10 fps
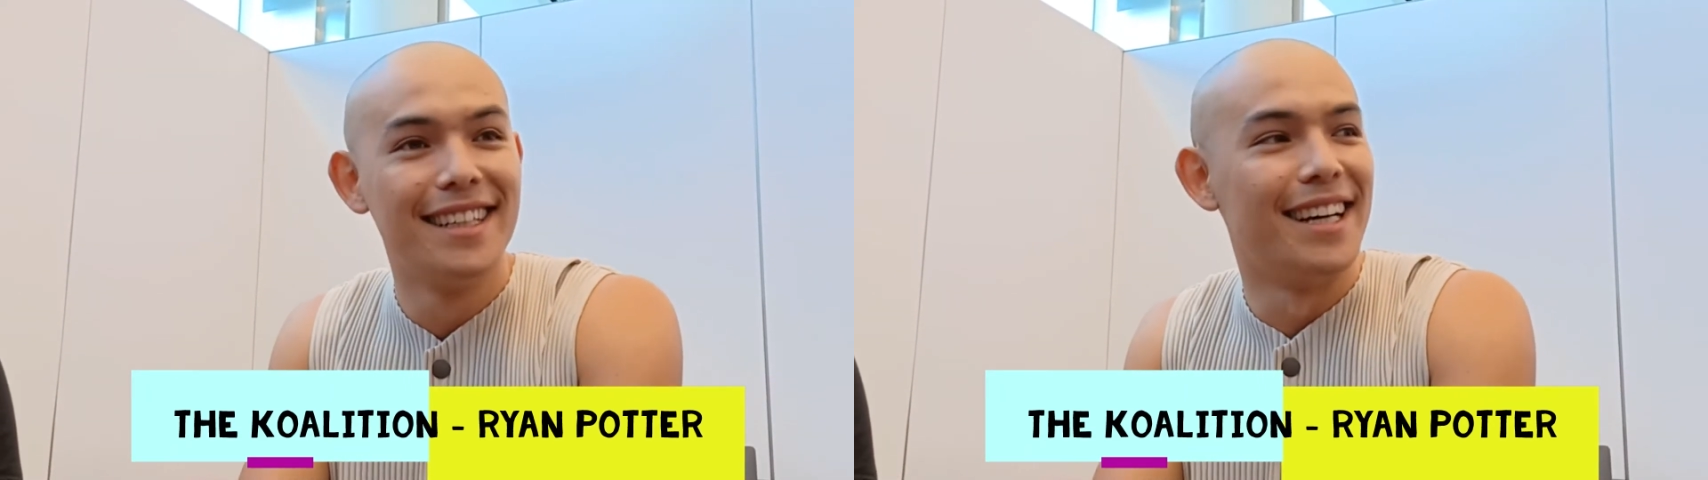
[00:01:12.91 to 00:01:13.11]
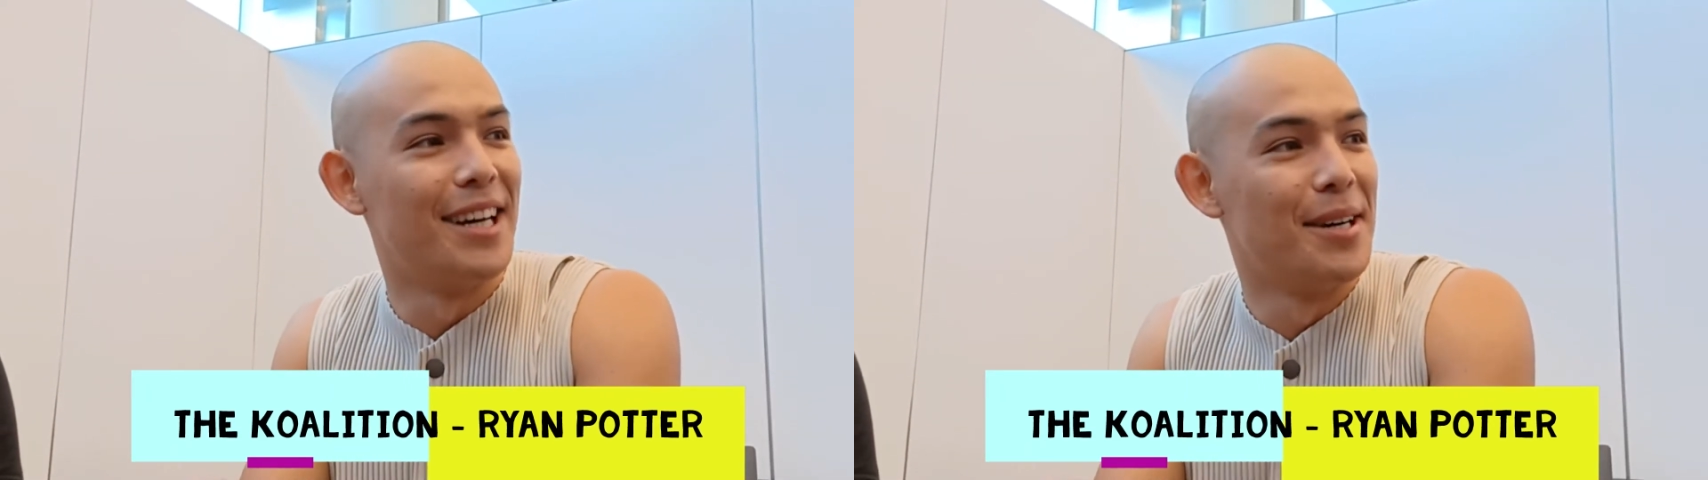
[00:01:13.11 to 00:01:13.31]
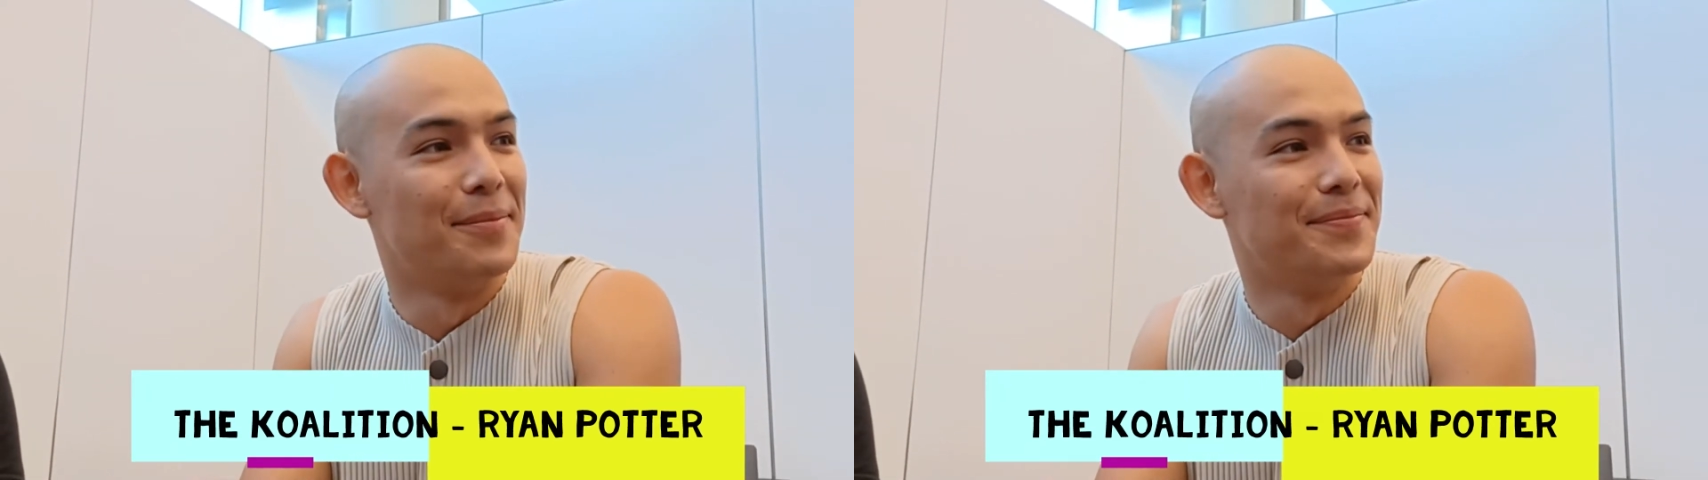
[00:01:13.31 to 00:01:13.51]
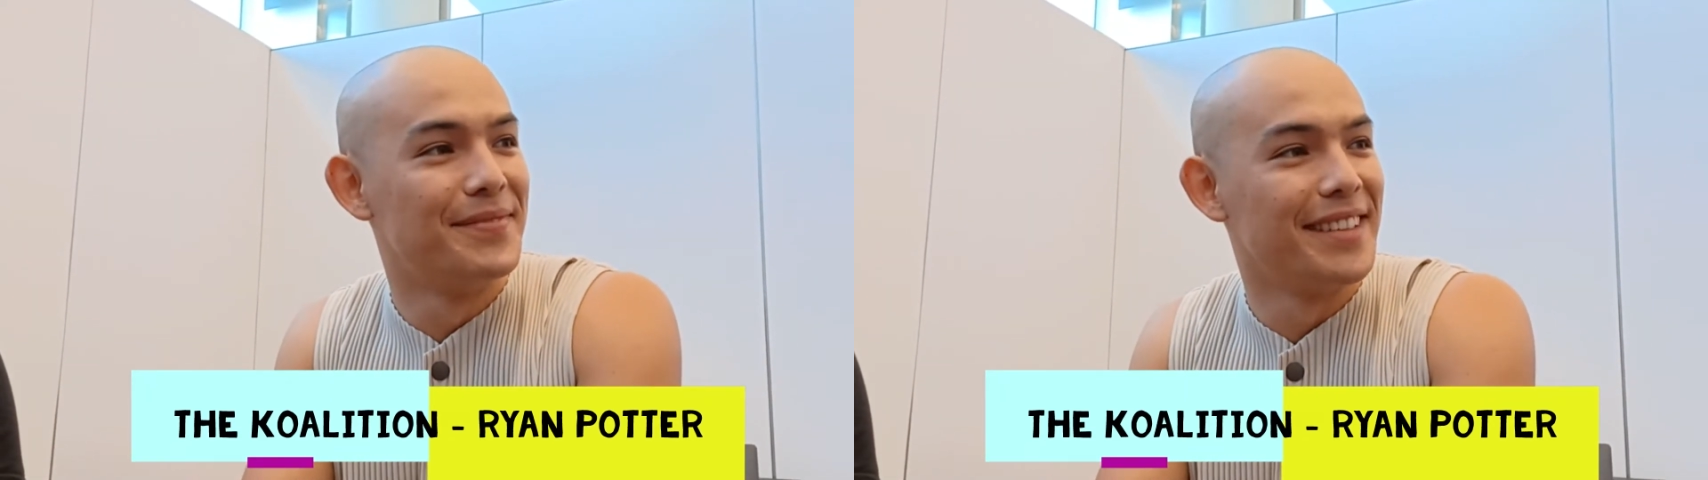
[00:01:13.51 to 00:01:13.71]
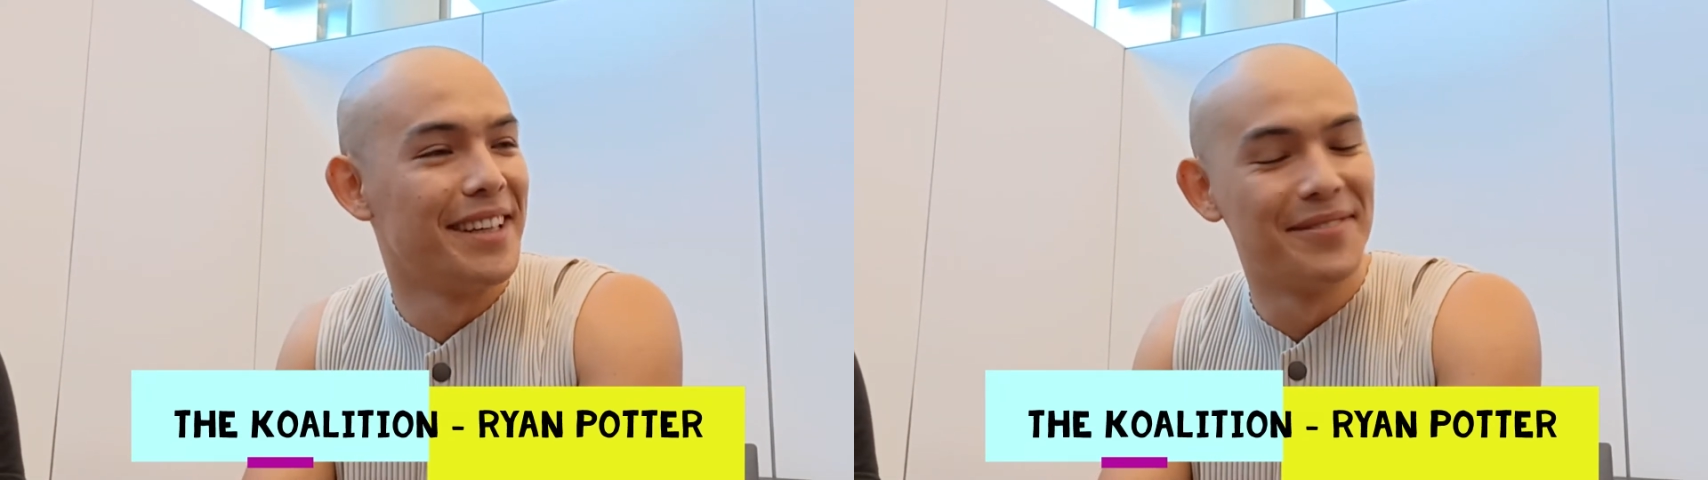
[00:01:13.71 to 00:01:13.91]

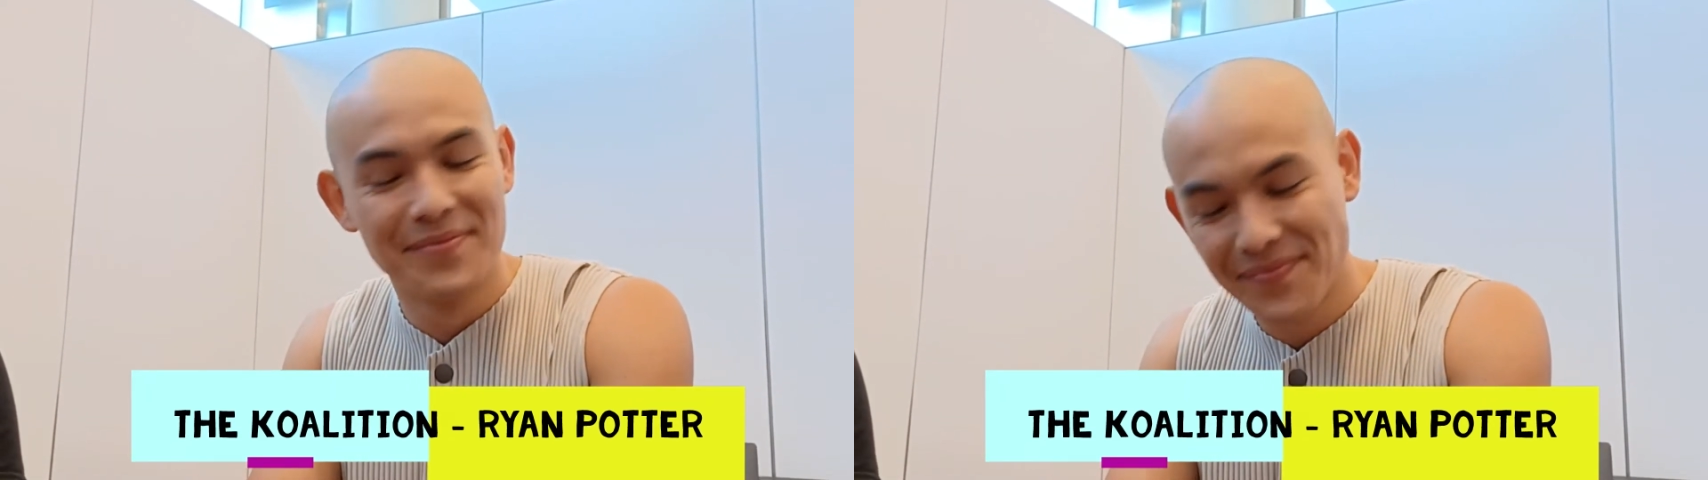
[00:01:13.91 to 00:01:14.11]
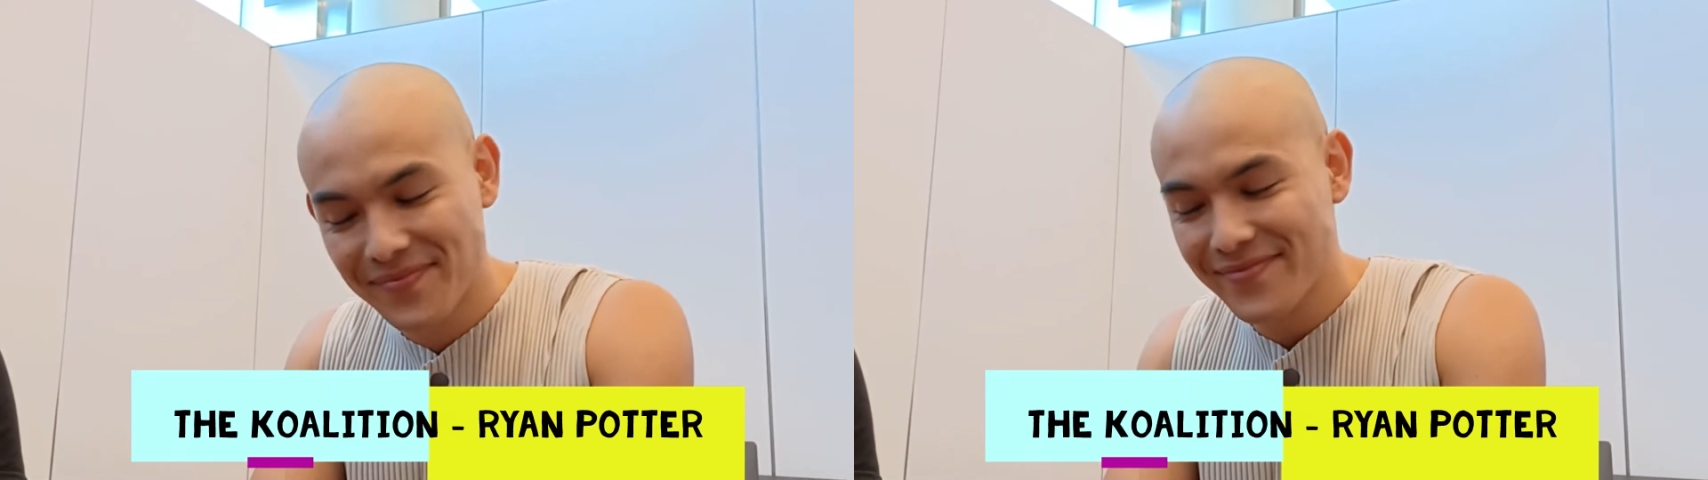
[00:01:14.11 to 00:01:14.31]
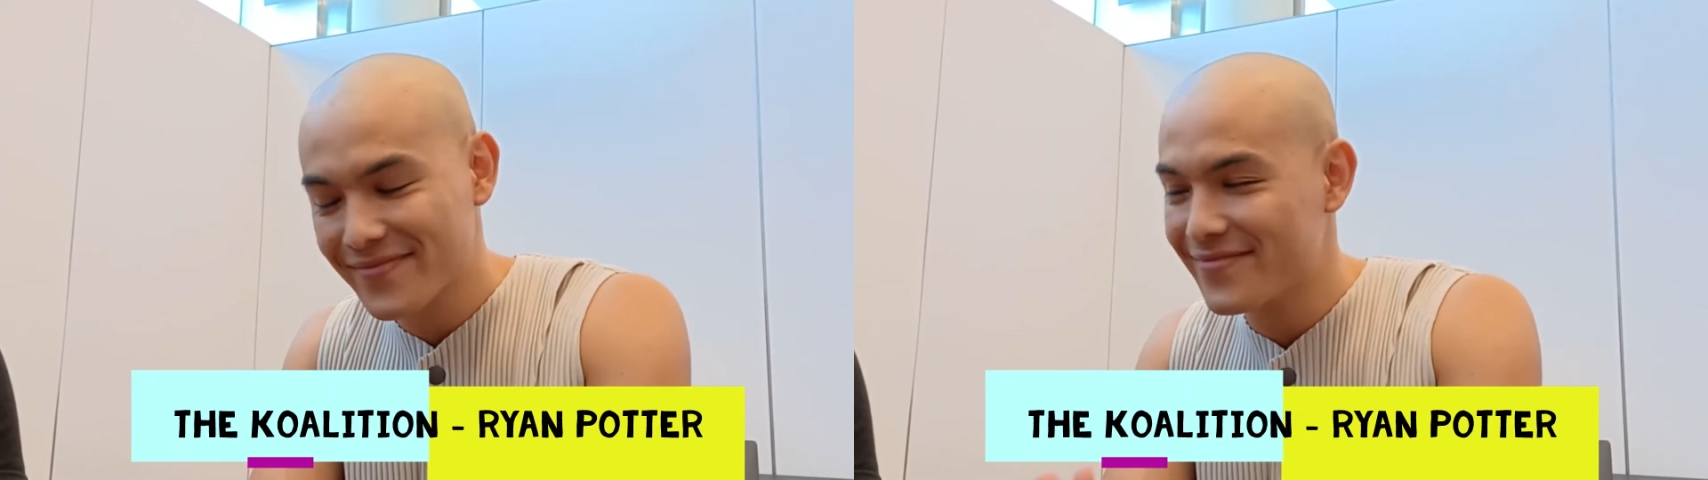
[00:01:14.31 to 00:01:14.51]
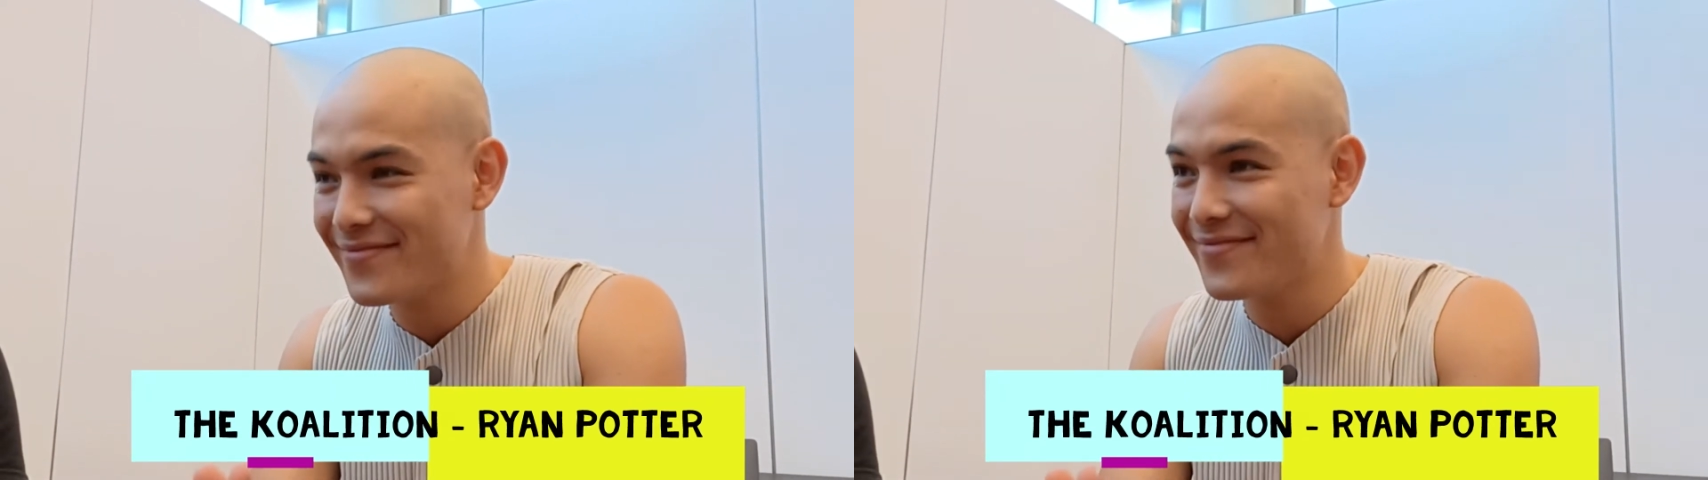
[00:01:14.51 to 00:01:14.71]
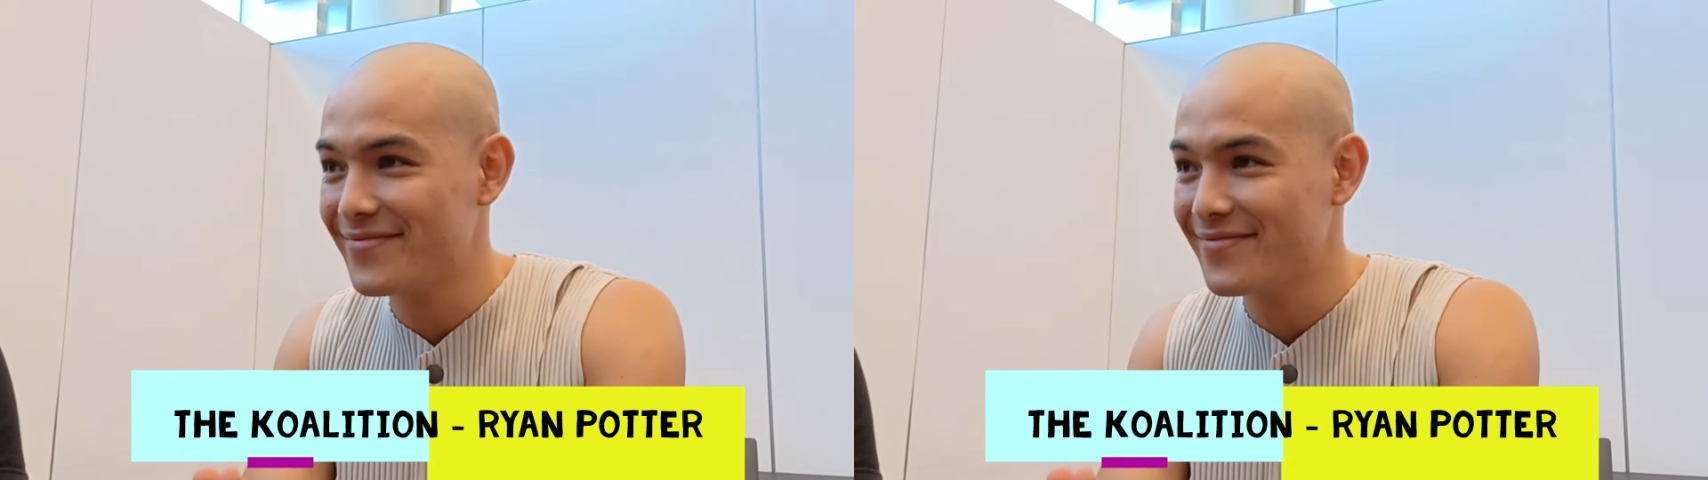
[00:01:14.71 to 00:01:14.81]
Um, yeah.